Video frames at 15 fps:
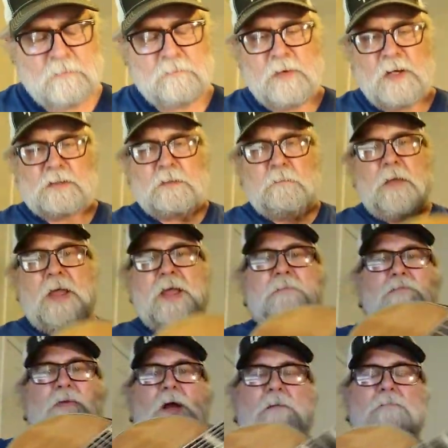But the main
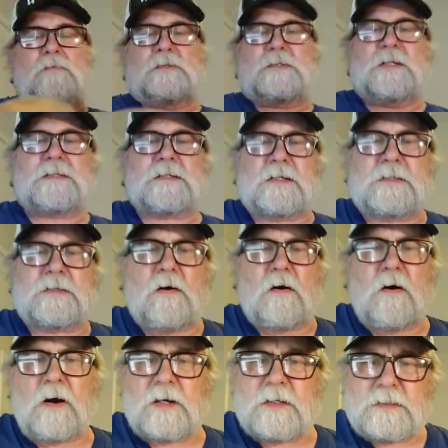problem with this
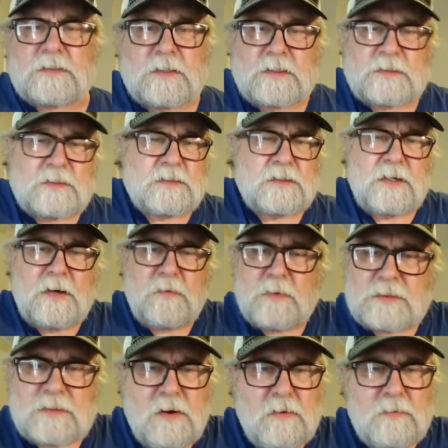guitar is it
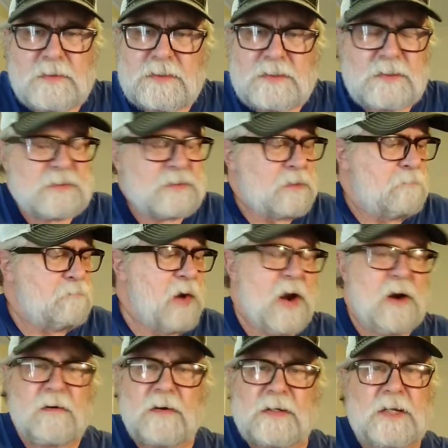was always just a
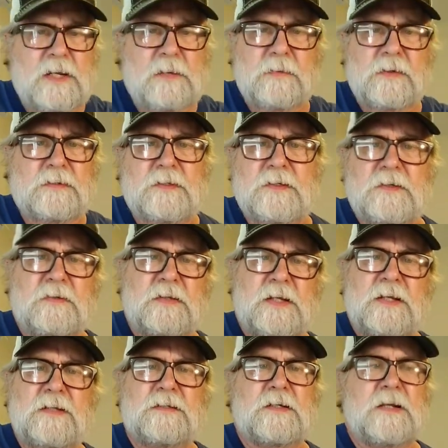bear to keep in tune. The
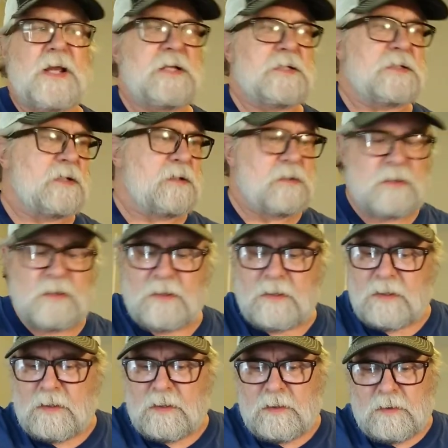intonation
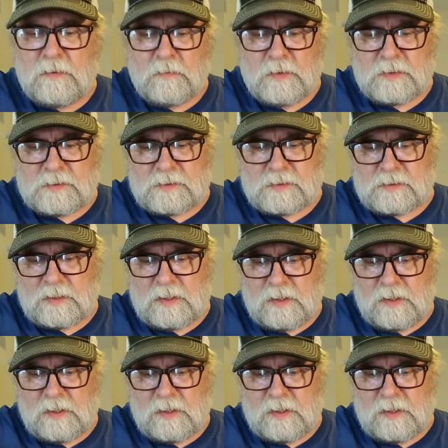was